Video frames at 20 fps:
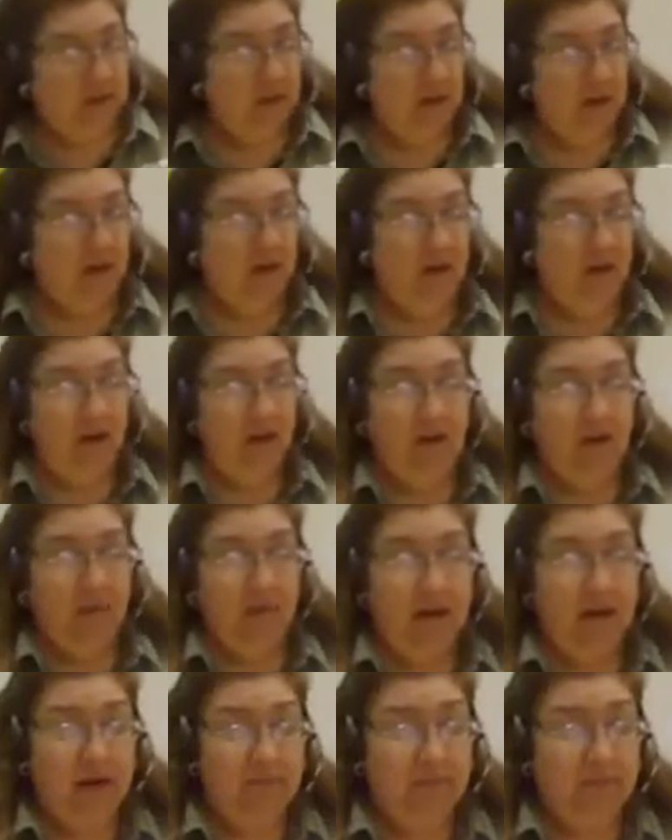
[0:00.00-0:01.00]
All
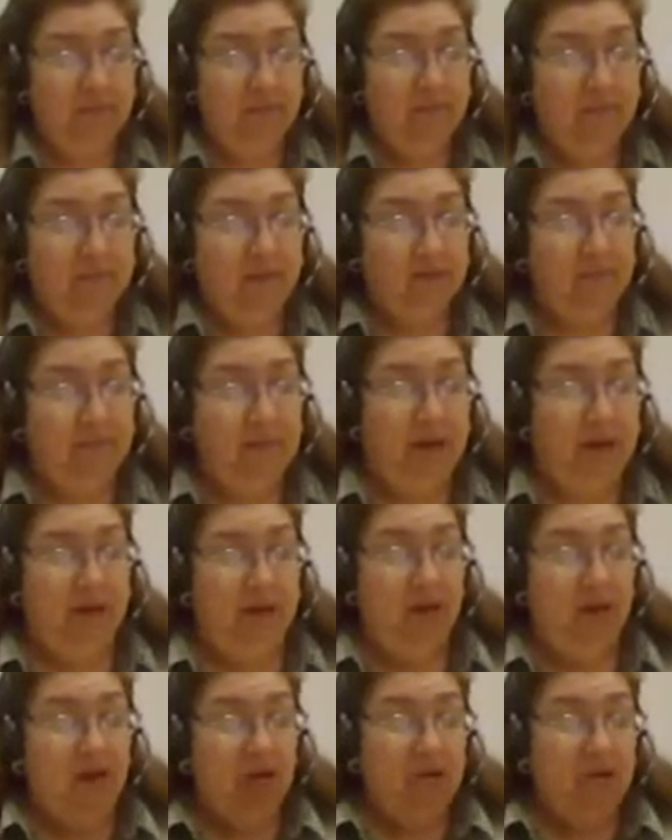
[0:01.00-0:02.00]
right, my
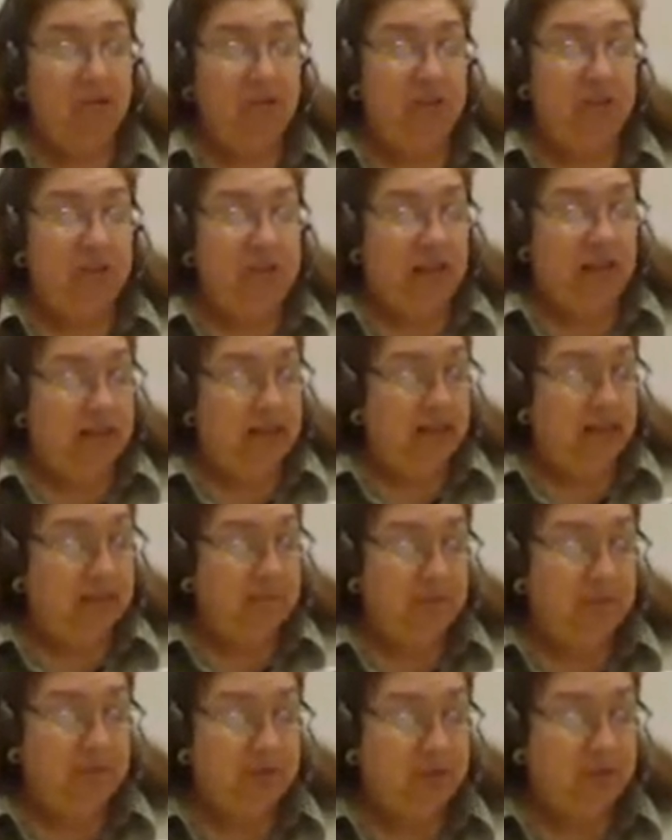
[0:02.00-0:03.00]
ocean animal
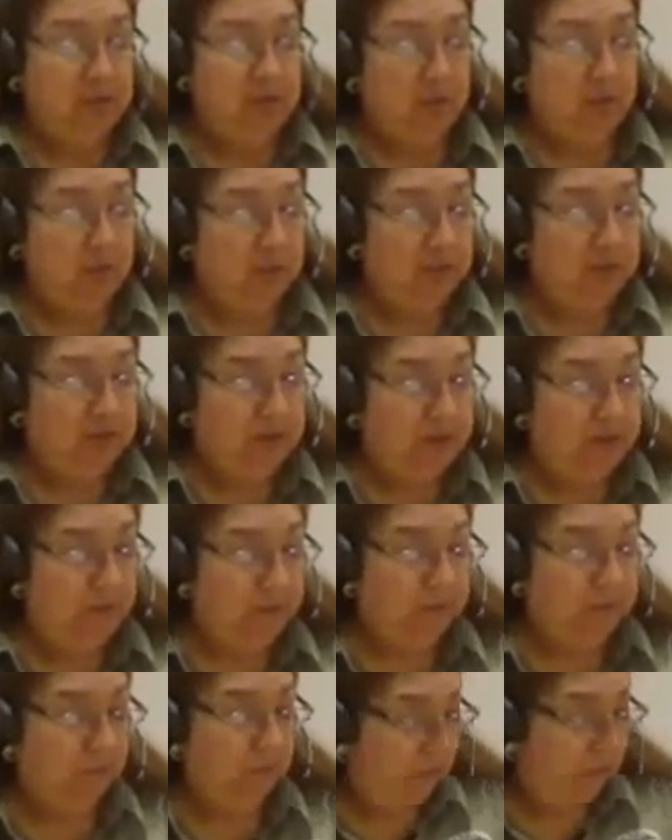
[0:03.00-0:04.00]
sort.
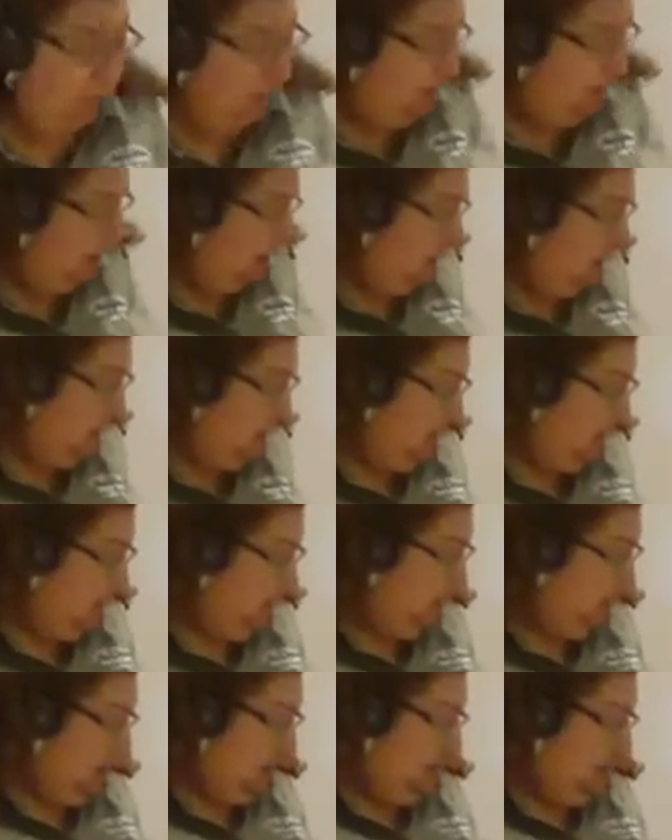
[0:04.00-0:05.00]

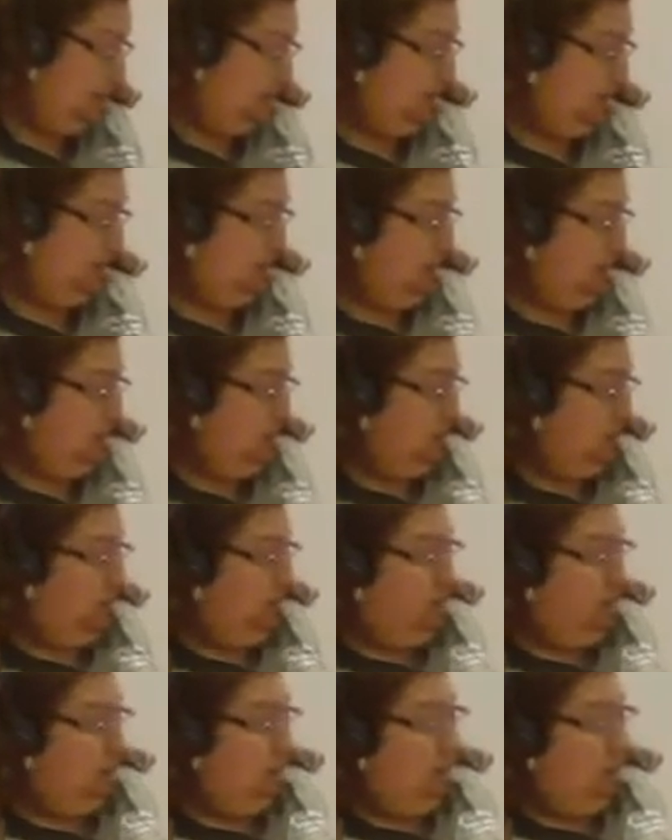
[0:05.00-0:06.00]
Now,
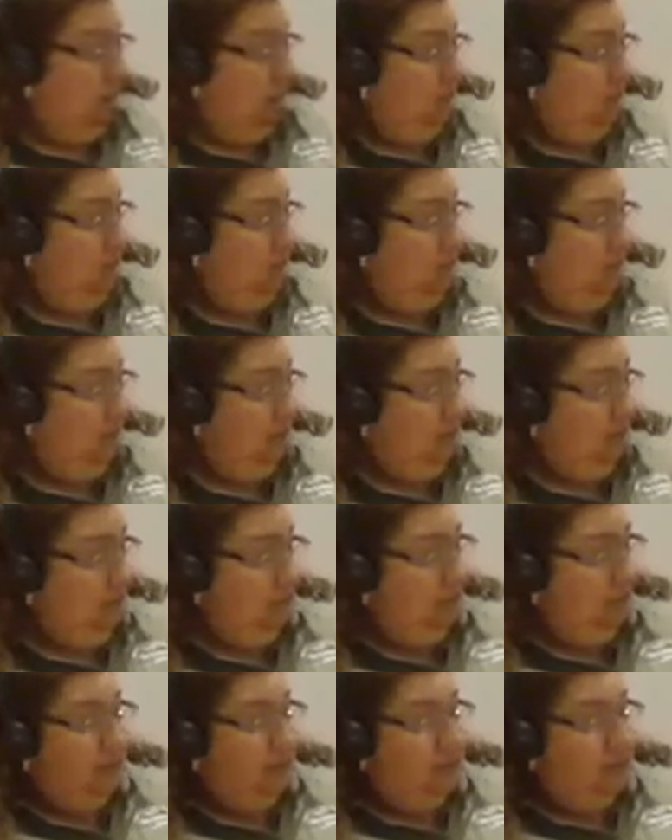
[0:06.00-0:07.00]
when
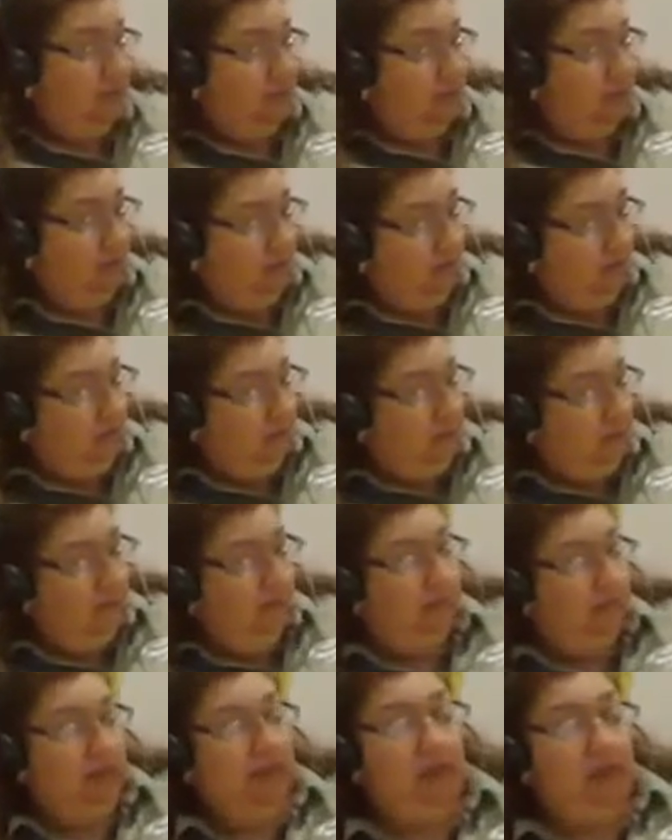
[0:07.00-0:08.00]

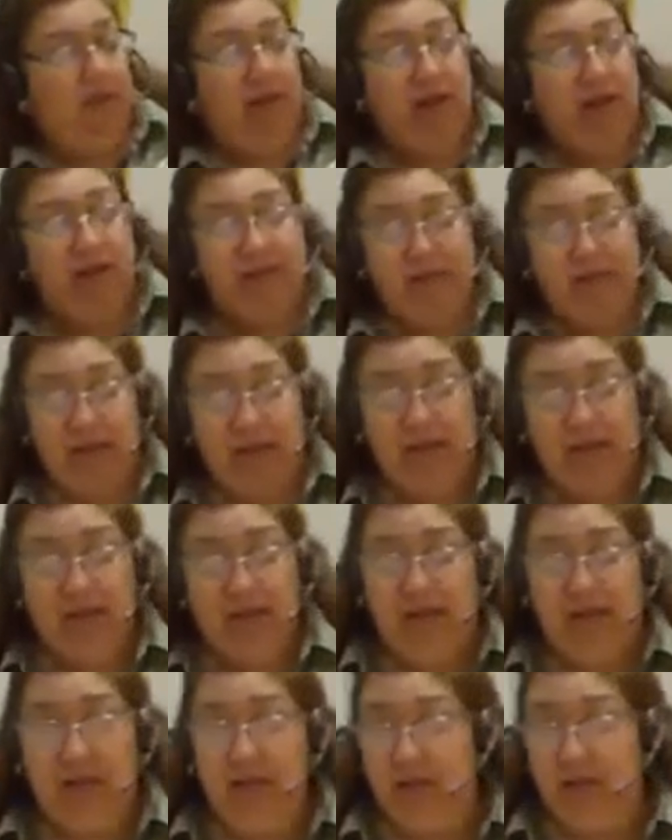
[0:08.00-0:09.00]
there is a
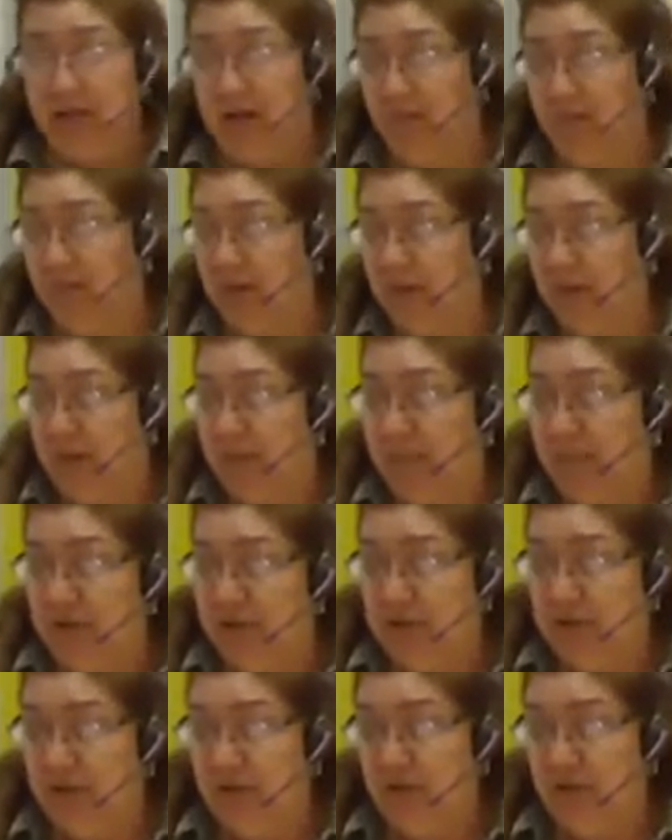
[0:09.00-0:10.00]
link that we are able
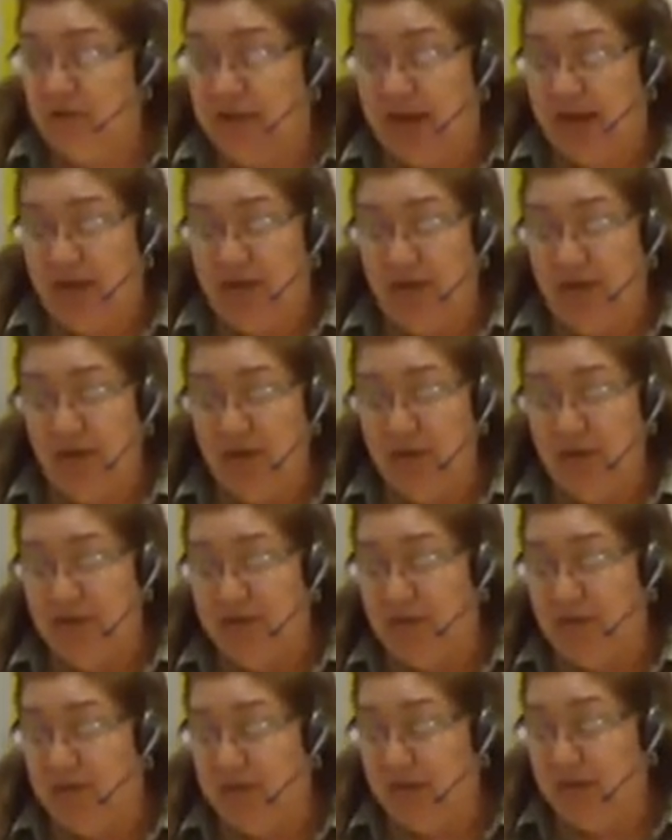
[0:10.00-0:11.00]
to download
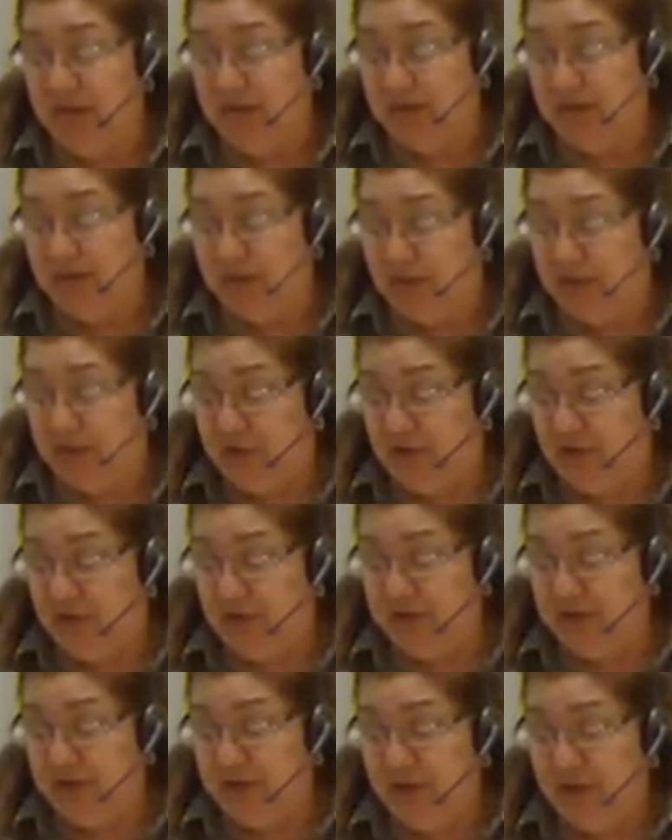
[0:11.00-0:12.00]
some of these pictures.